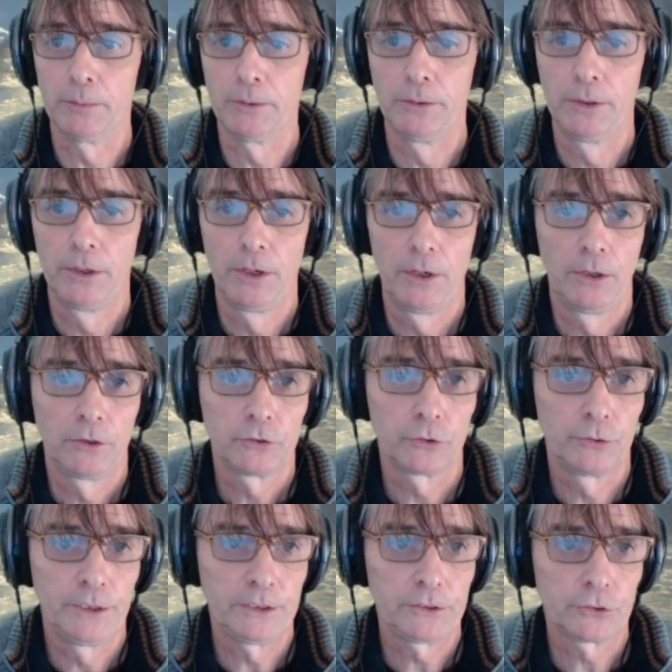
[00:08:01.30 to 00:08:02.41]
table.
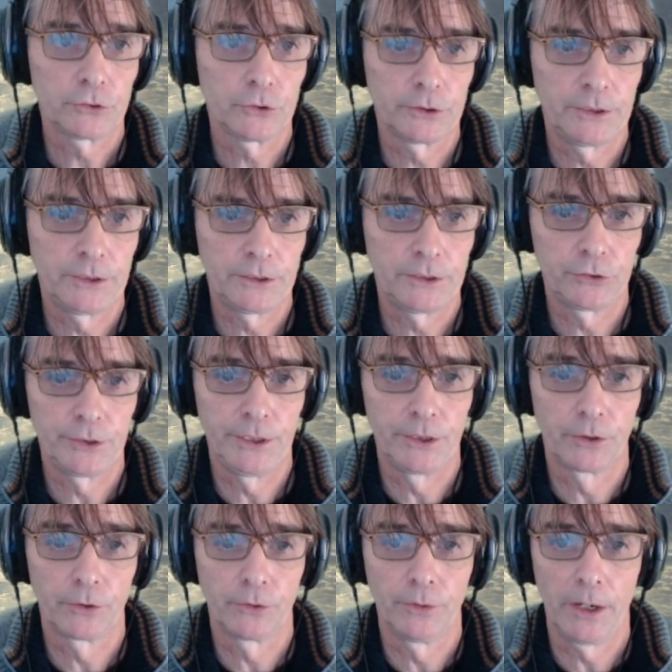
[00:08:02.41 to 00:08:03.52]
So this circuit that you see
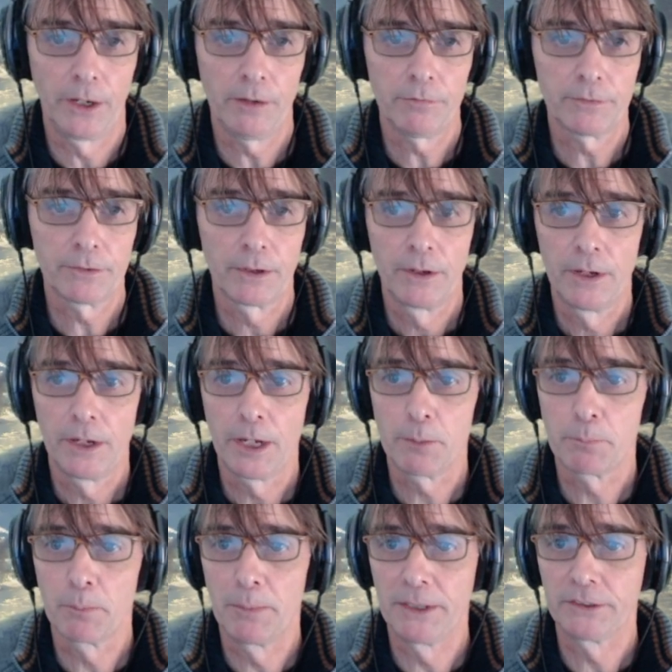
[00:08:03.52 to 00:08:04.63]
here on the left
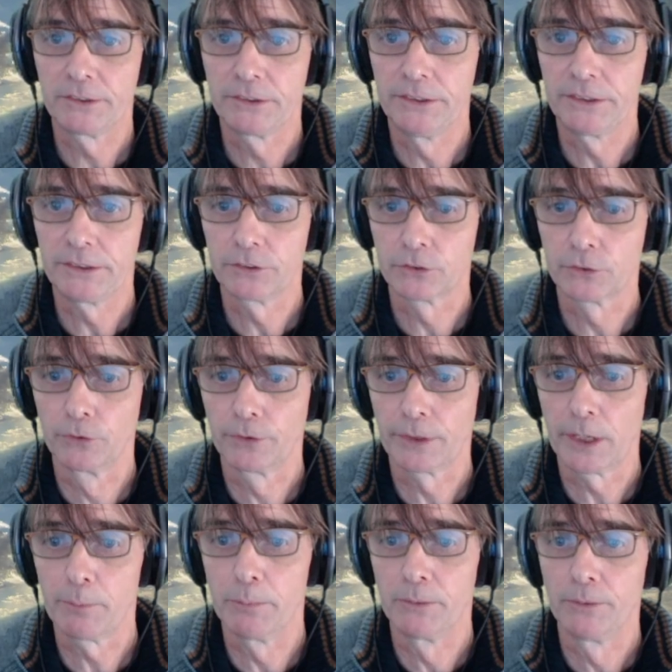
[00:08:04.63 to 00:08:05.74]
implements this truth
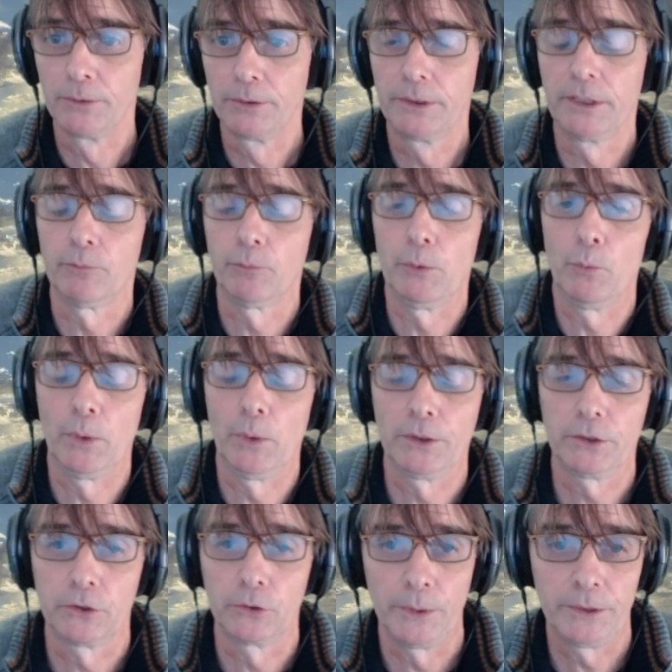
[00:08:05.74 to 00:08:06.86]
table that we
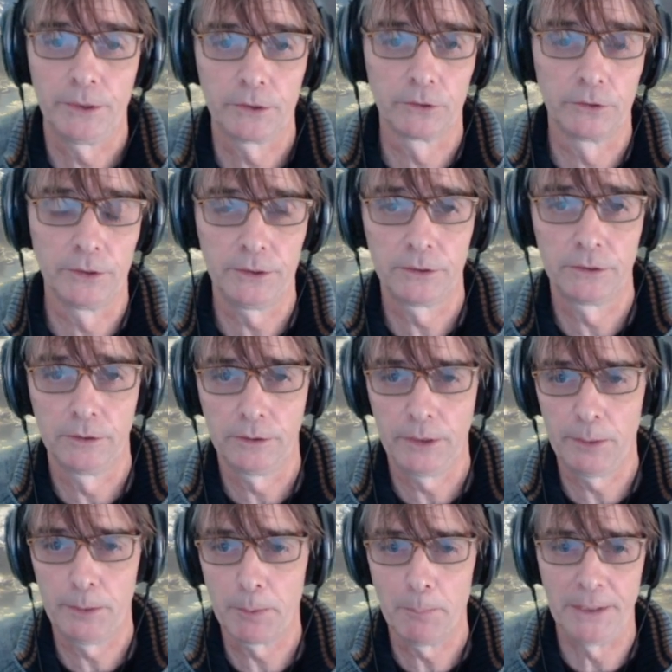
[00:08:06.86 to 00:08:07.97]
wanted to
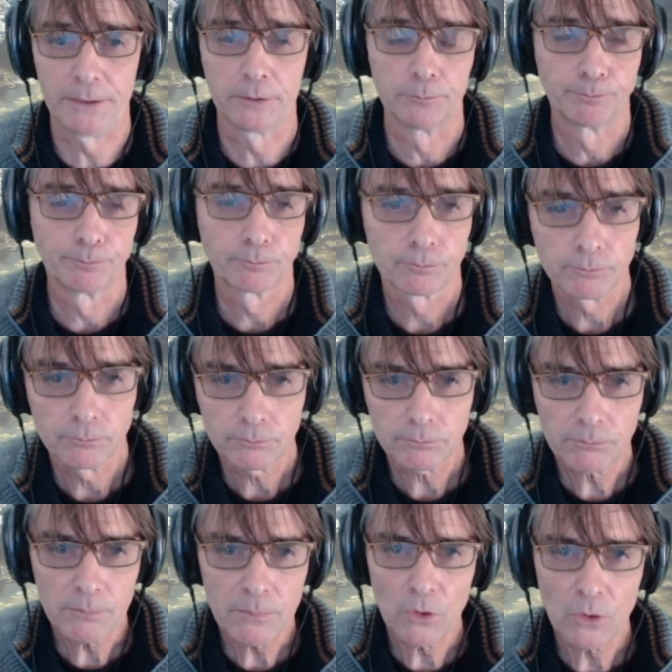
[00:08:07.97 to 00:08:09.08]
implement.
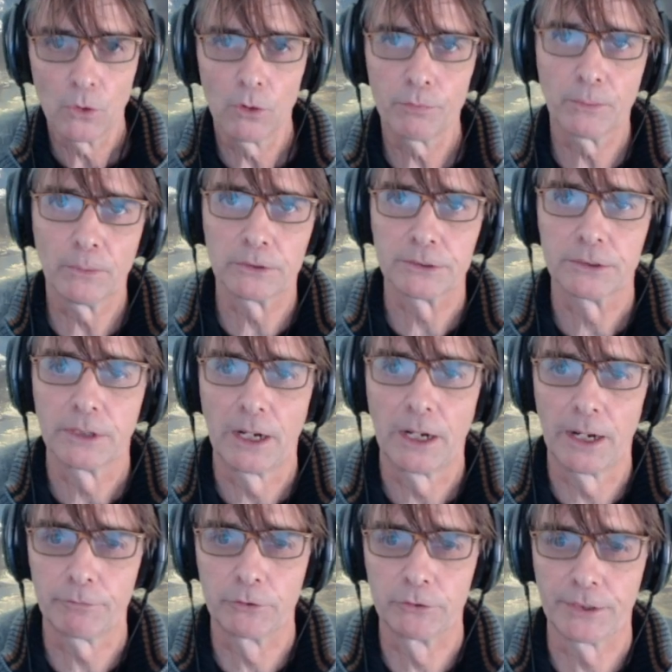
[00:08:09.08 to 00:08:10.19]
Of course,
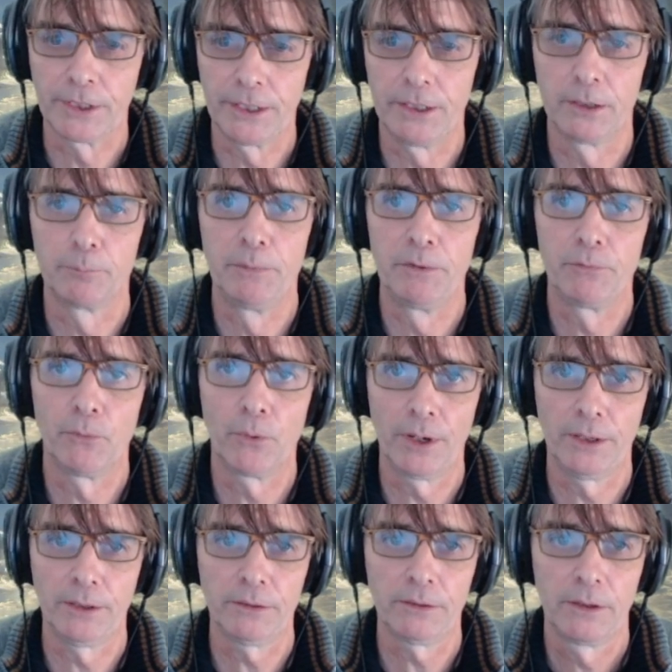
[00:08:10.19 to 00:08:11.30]
I have to say here
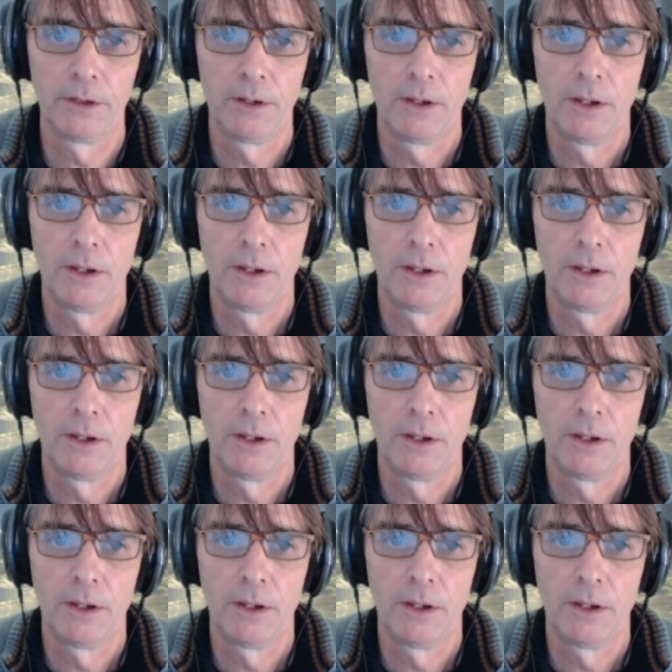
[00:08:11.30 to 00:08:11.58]
beforehand